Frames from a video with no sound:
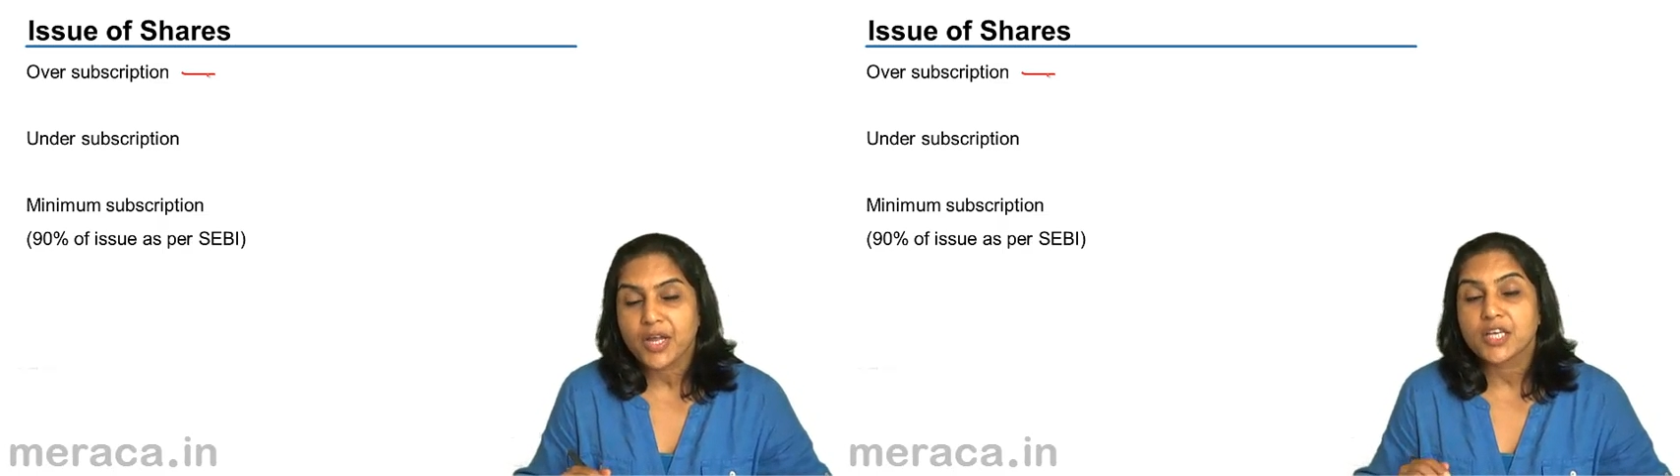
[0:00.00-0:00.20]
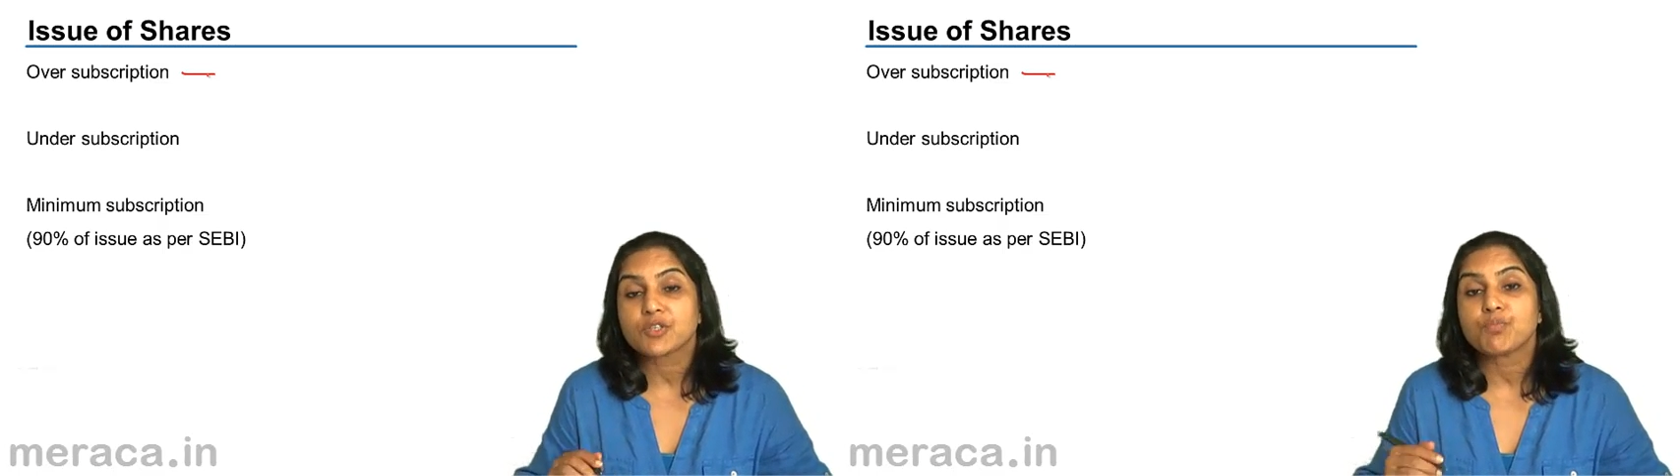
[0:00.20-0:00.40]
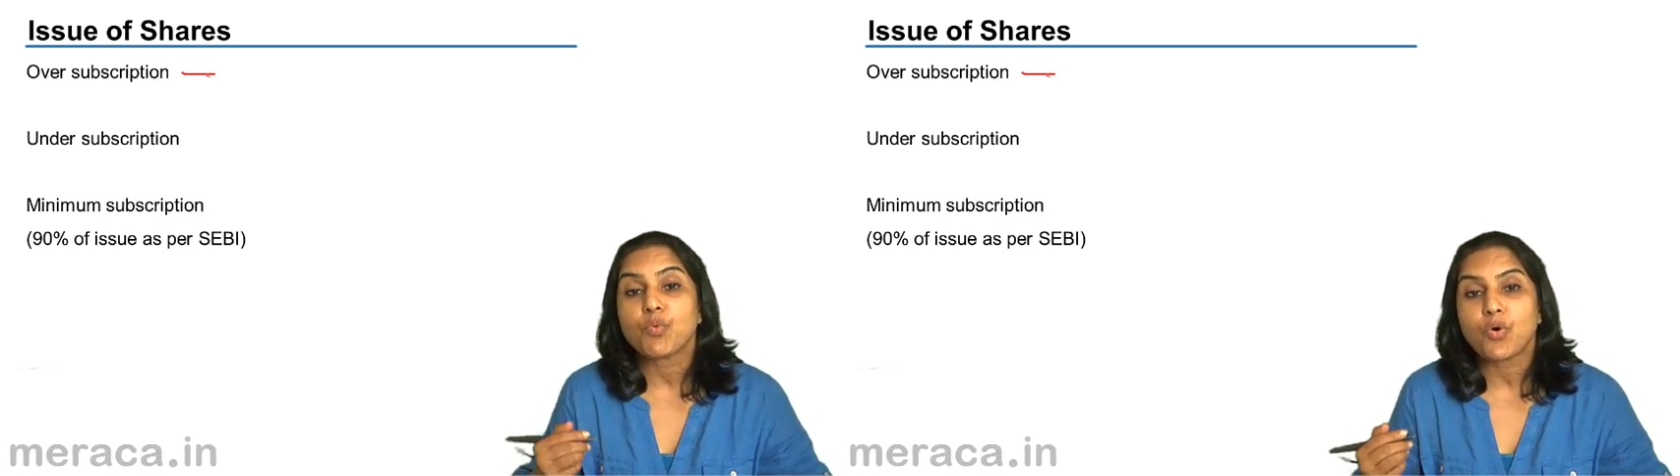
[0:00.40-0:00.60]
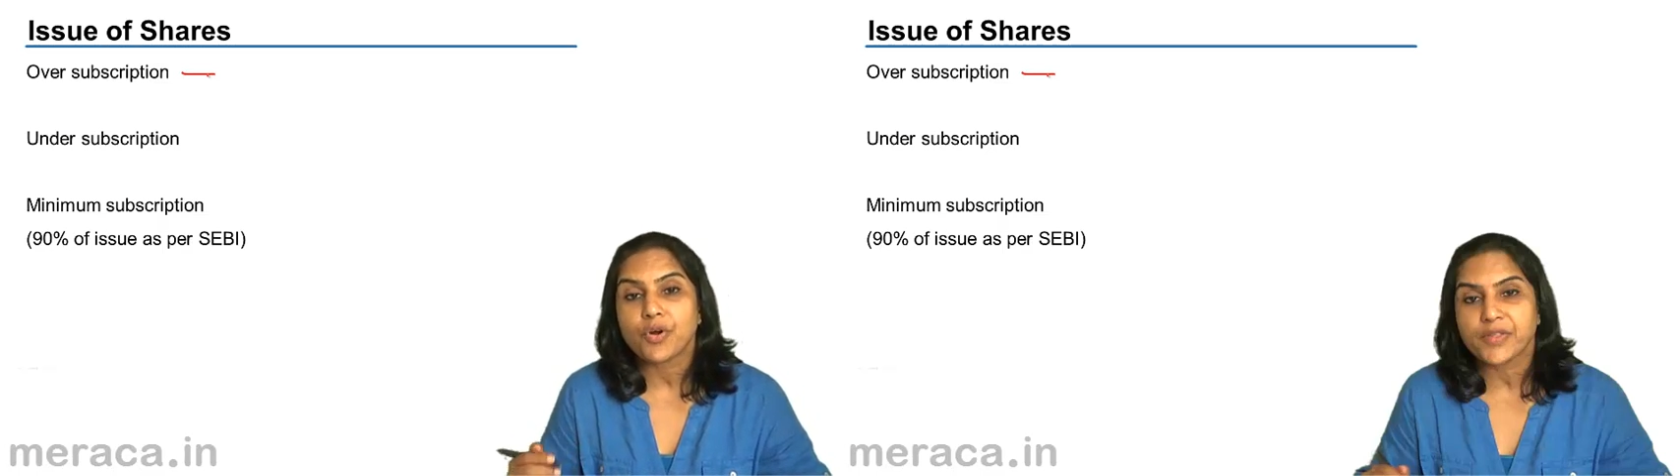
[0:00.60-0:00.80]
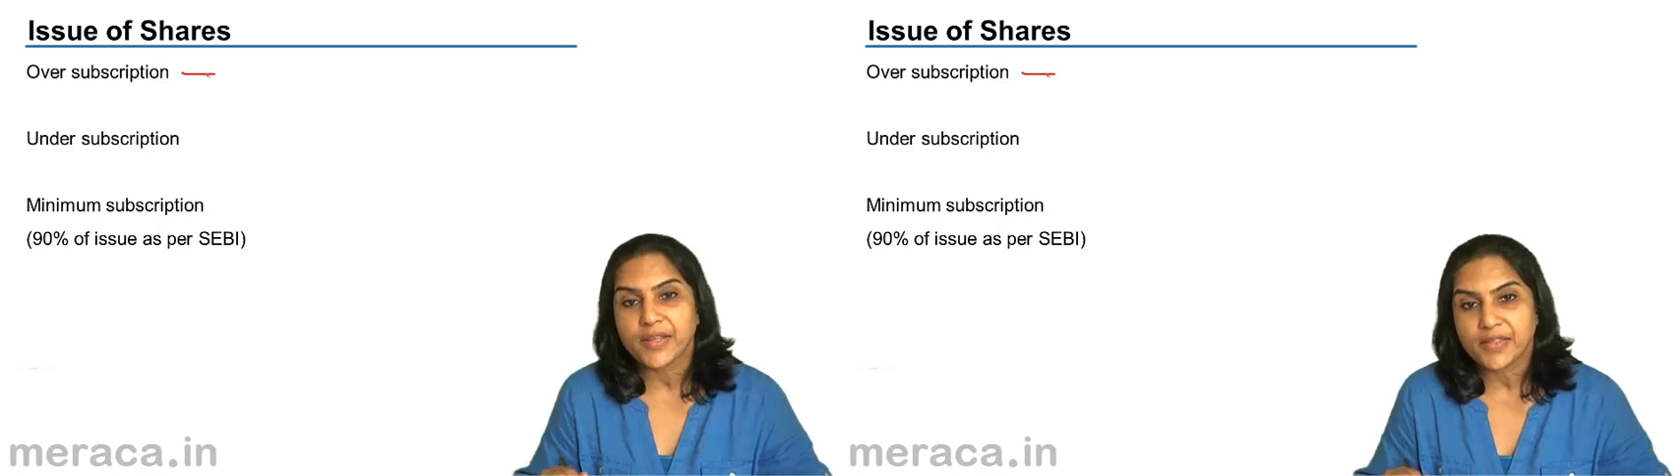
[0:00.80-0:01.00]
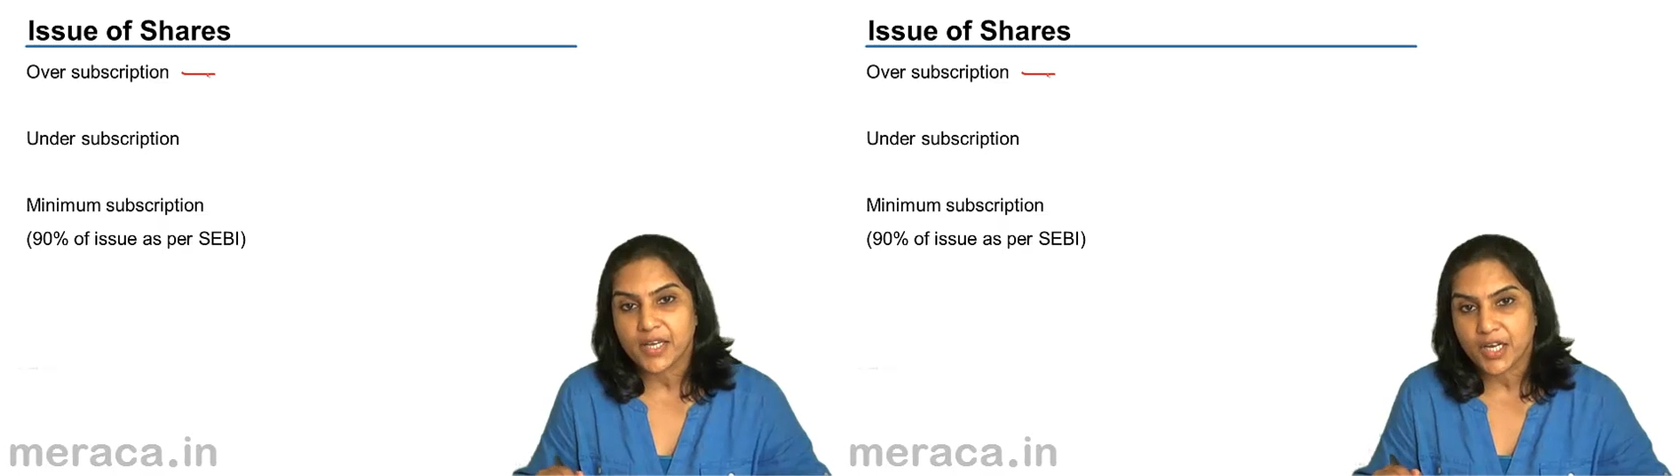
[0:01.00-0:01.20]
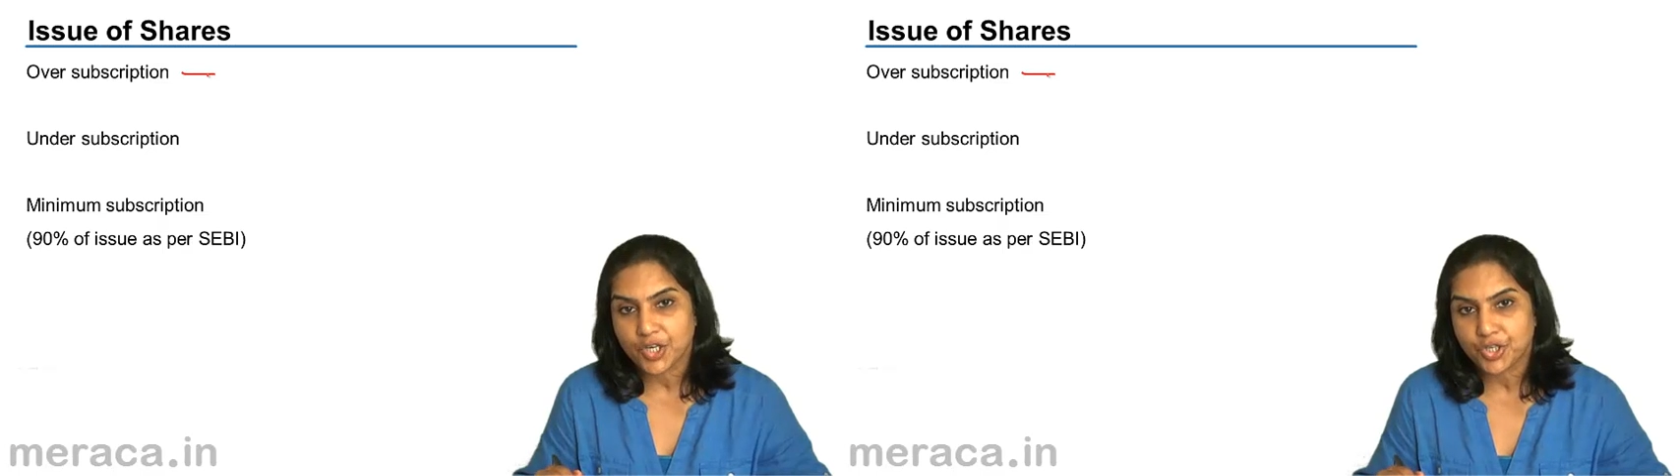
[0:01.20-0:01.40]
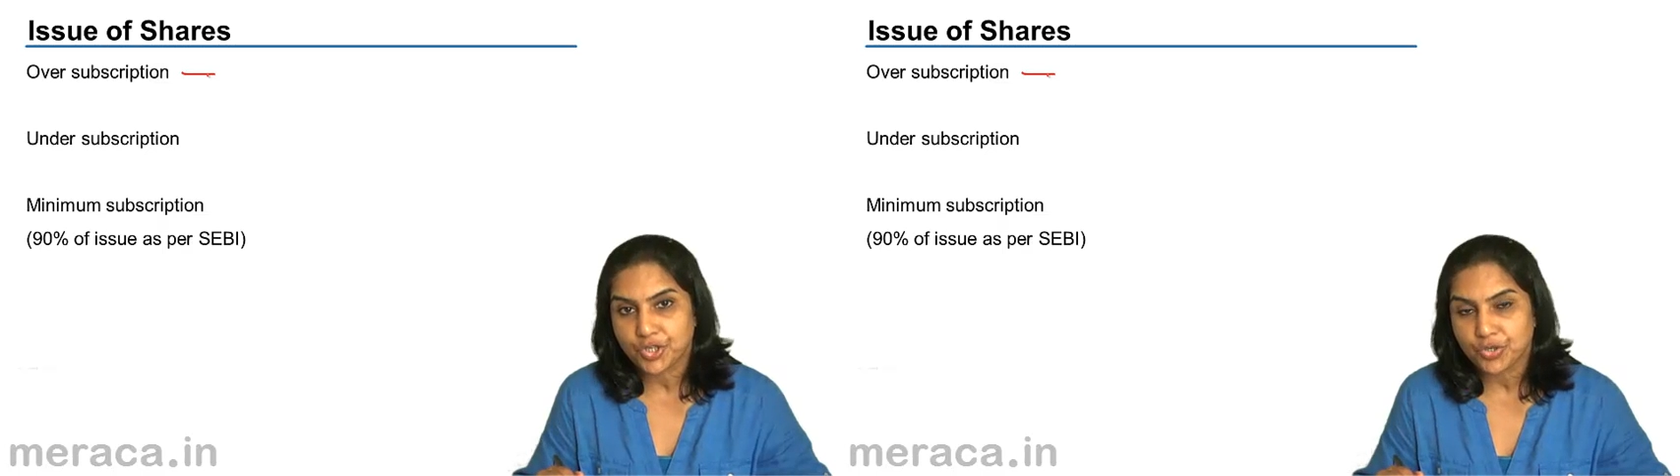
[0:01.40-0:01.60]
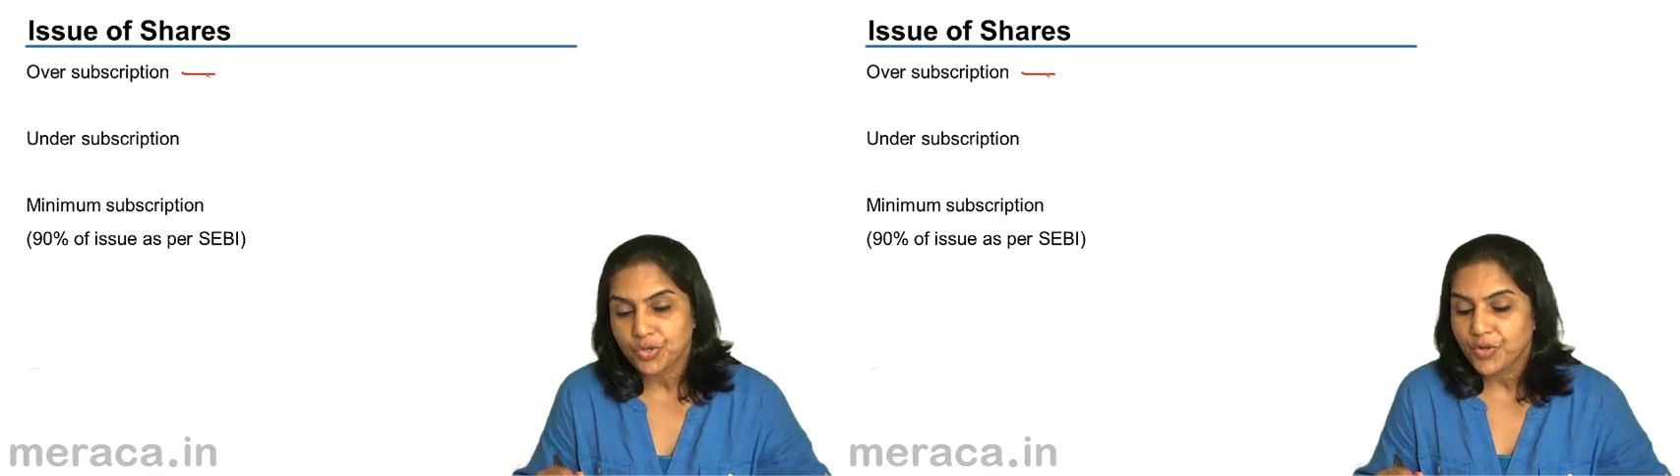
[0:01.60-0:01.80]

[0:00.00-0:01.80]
is more than the issue,